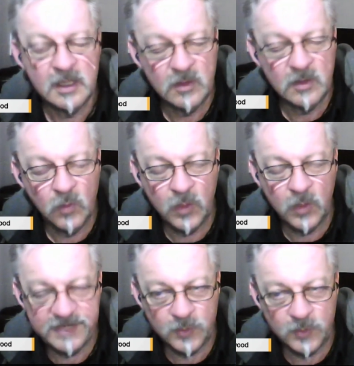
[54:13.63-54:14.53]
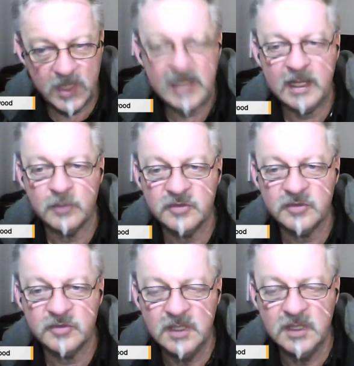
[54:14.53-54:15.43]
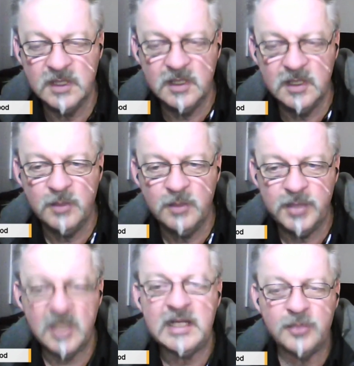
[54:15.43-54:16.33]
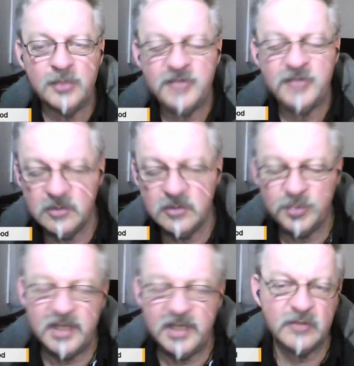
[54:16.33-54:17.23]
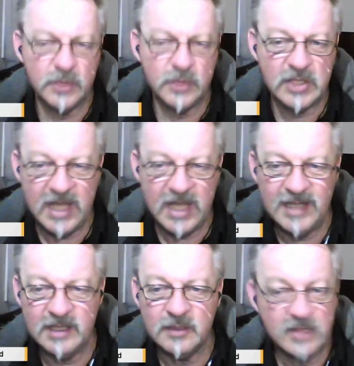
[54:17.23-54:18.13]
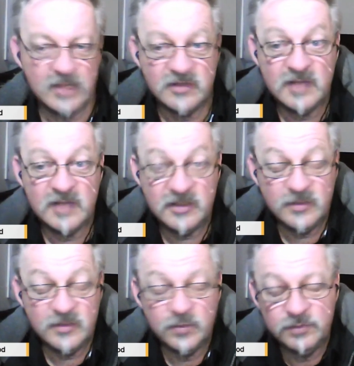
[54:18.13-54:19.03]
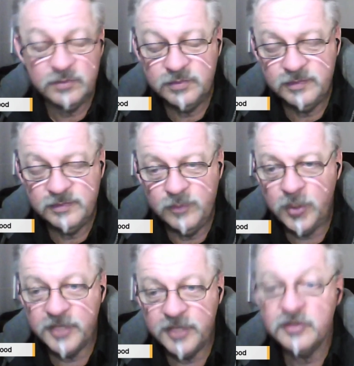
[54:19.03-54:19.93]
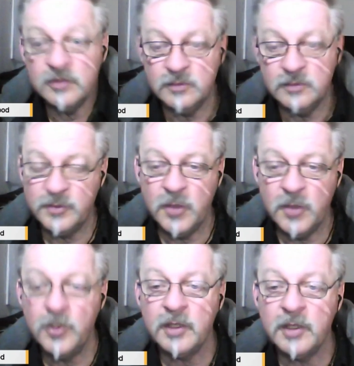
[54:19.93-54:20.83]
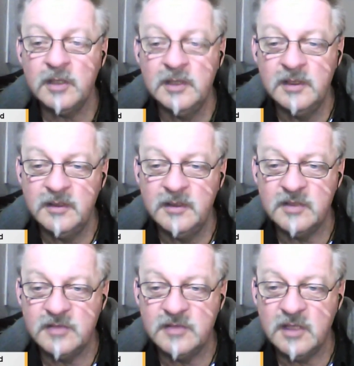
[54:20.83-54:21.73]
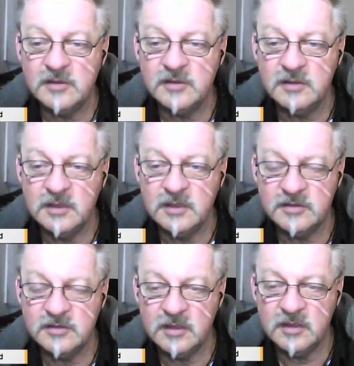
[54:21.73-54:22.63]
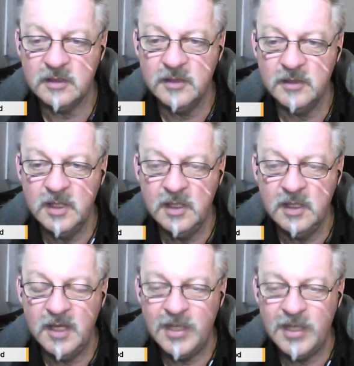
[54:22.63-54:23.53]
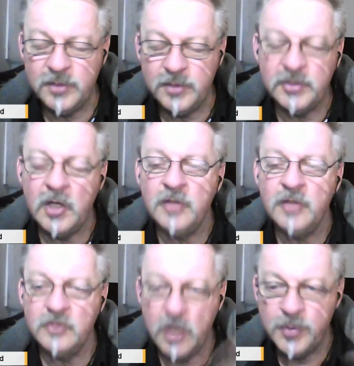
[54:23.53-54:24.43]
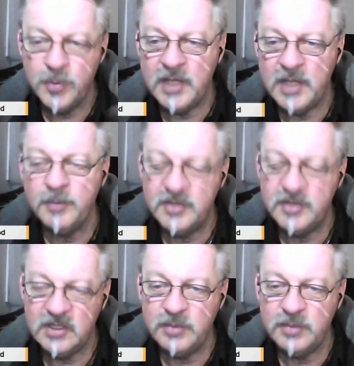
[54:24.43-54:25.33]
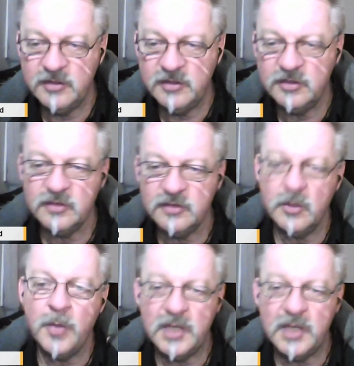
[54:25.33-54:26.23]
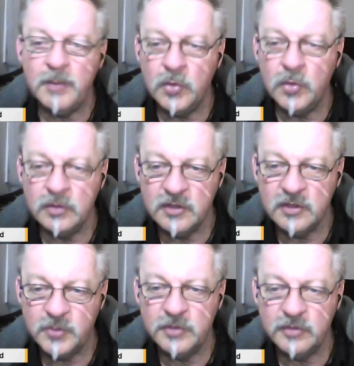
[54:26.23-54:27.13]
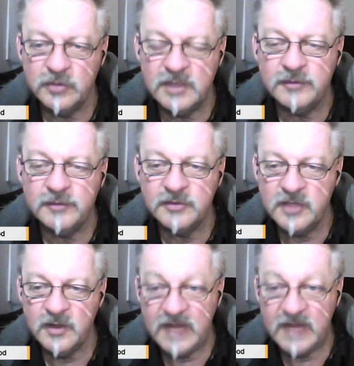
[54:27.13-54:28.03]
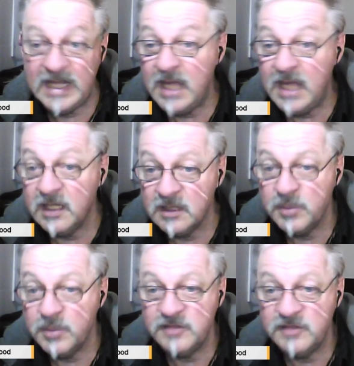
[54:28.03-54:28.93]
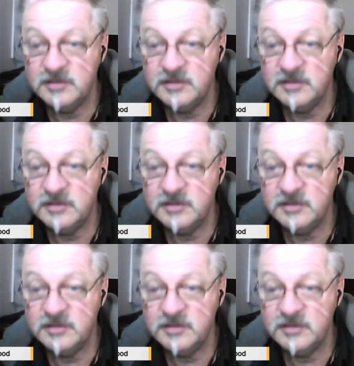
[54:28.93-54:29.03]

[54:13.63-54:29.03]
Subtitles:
whatever way it comes. But I can help take you to a place where you can hear them. That's what I do with my work these days. Is I help people to open up, particularly practitioners, to open up more on a spiritual level, so that they can get the best